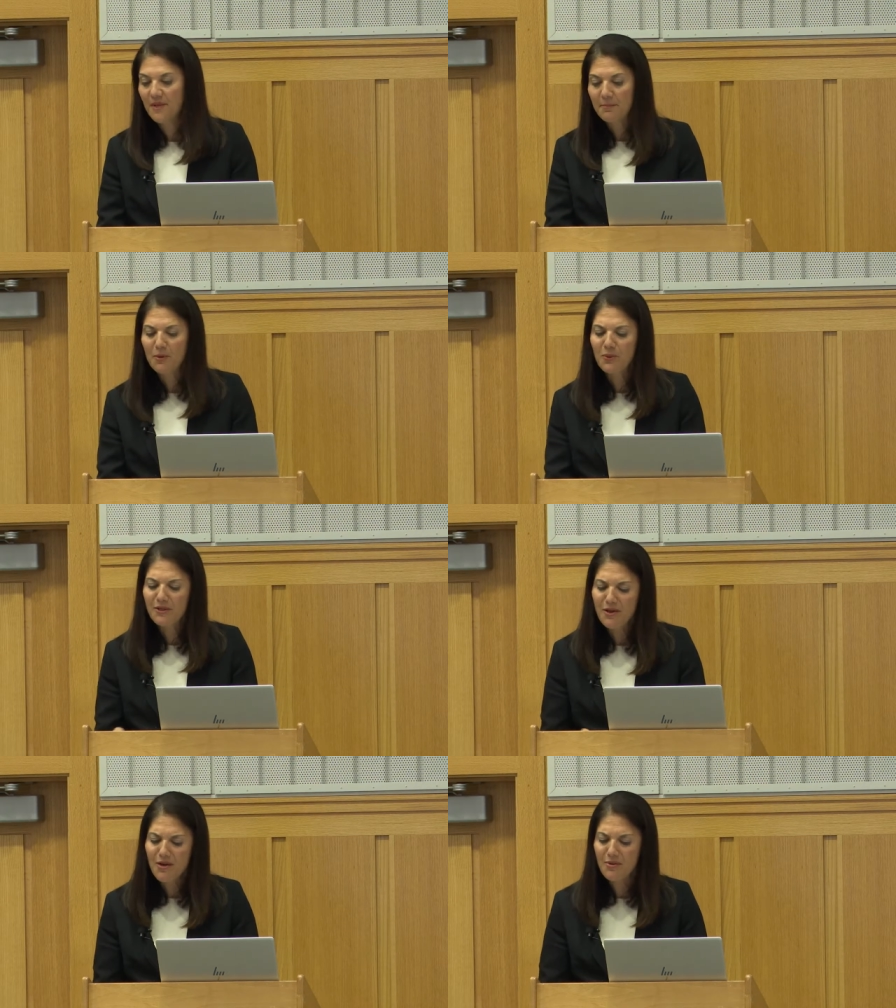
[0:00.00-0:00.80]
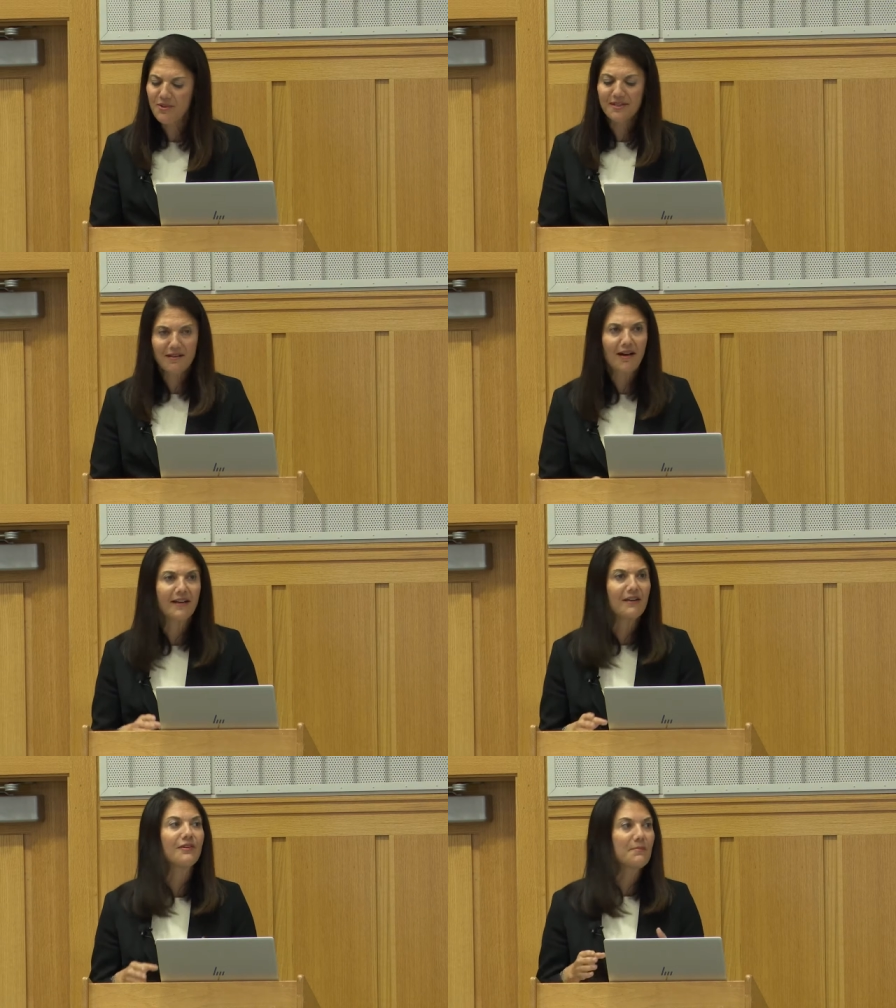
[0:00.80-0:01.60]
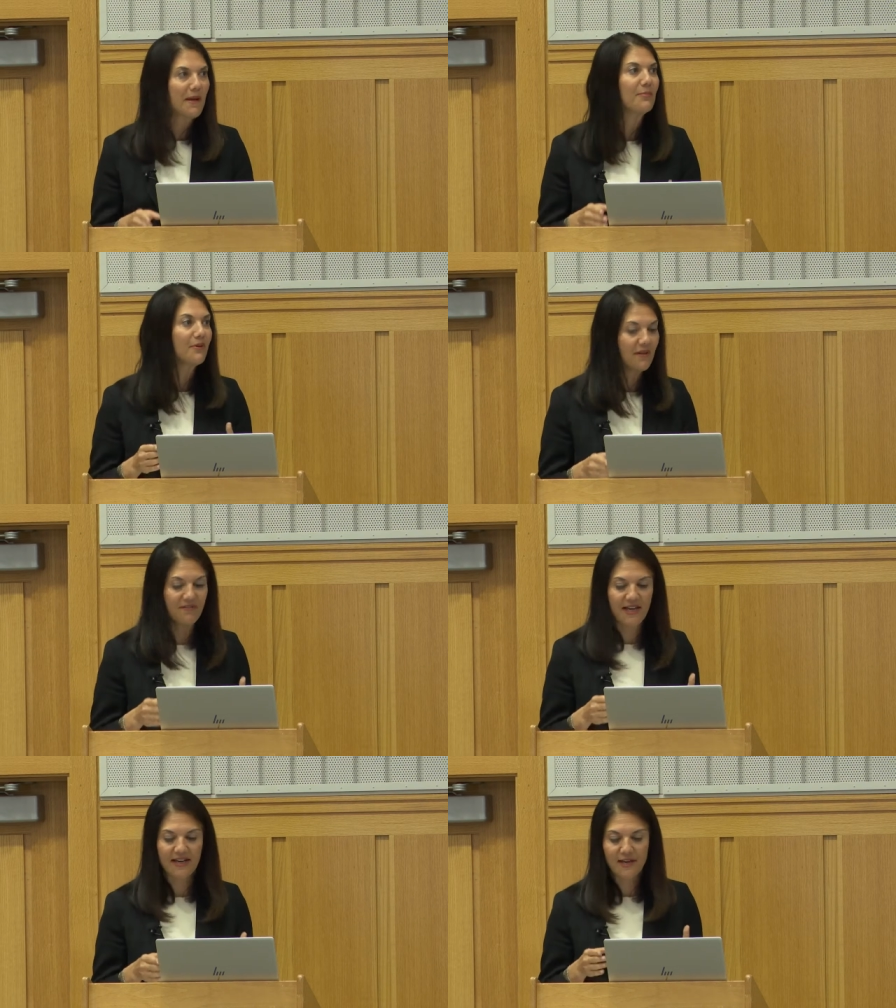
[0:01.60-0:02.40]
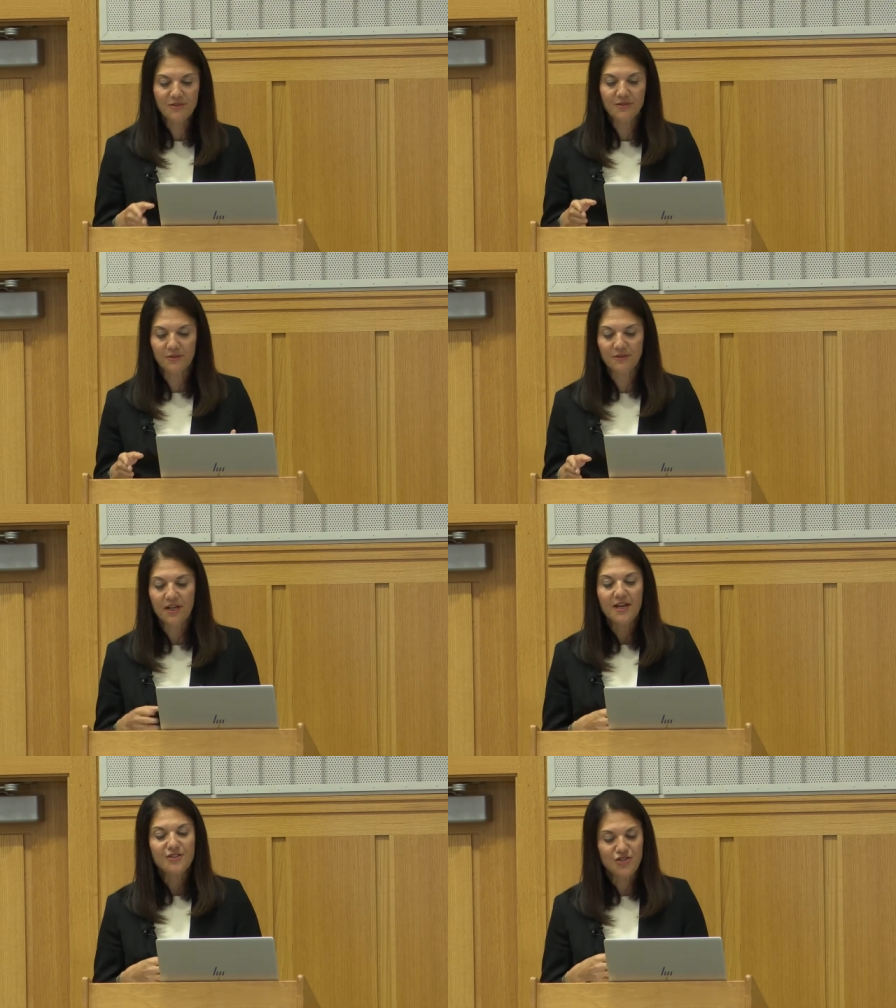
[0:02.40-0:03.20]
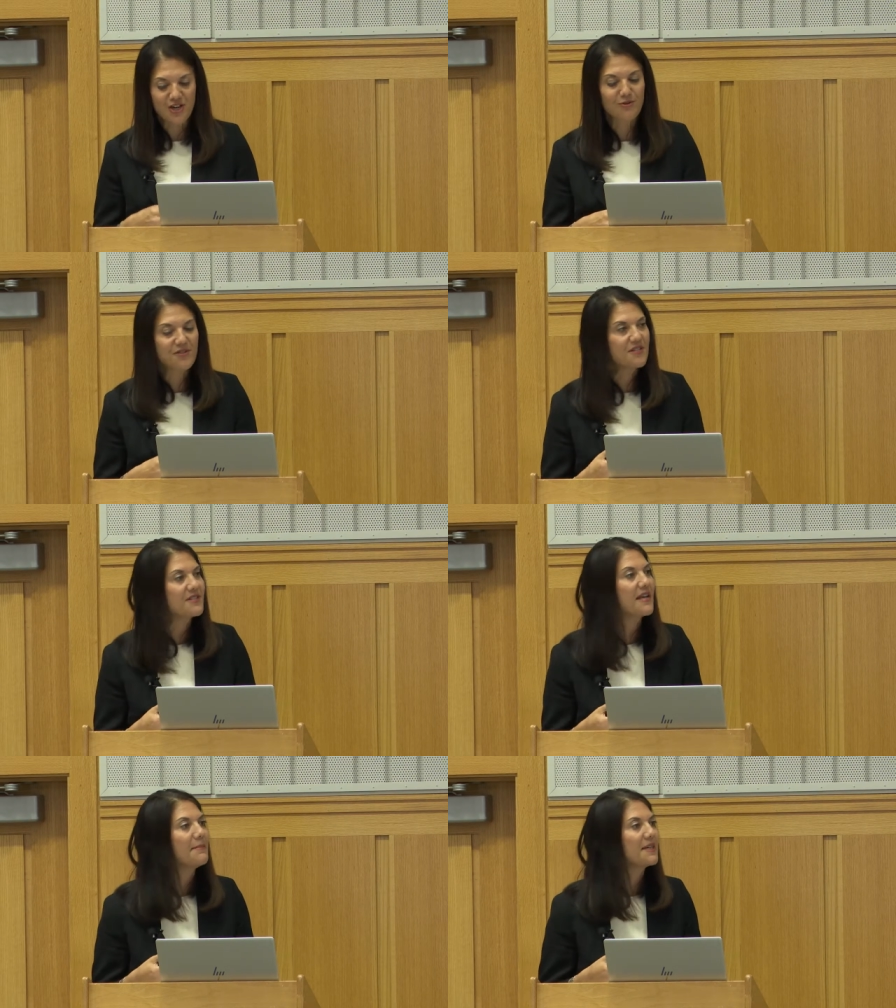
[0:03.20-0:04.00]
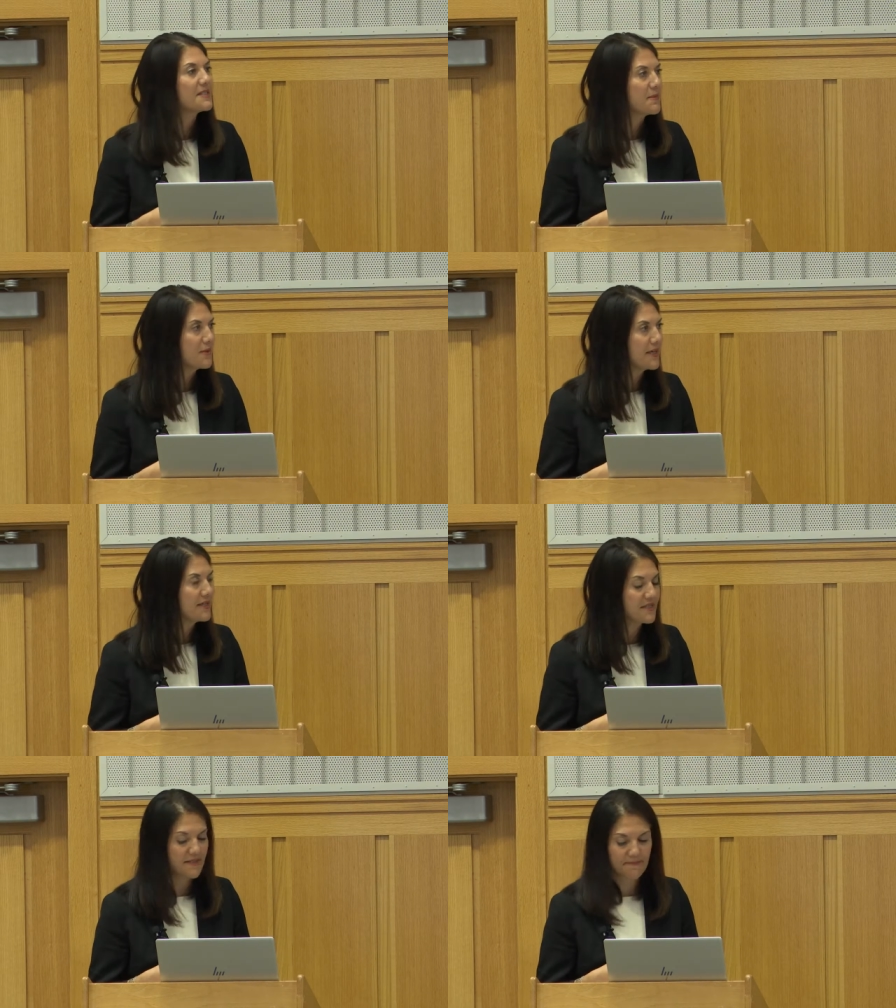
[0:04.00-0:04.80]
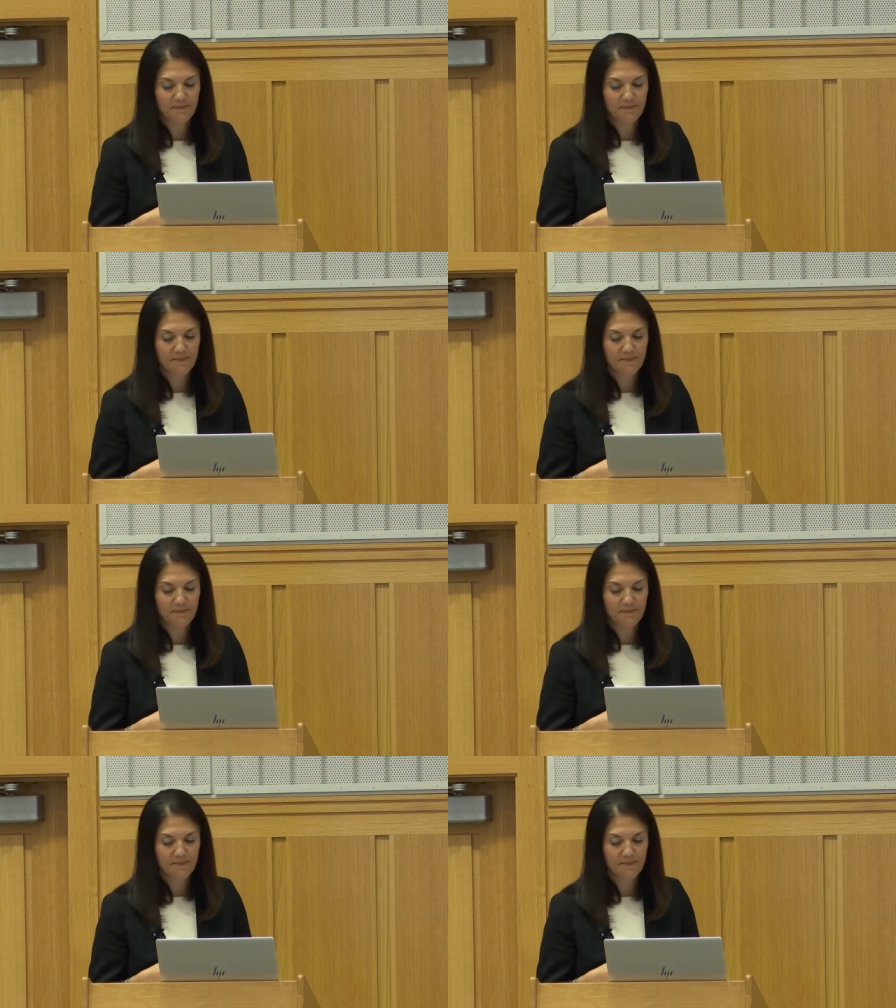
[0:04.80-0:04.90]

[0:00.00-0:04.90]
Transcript: But we know that not every member of that household shares the same experience.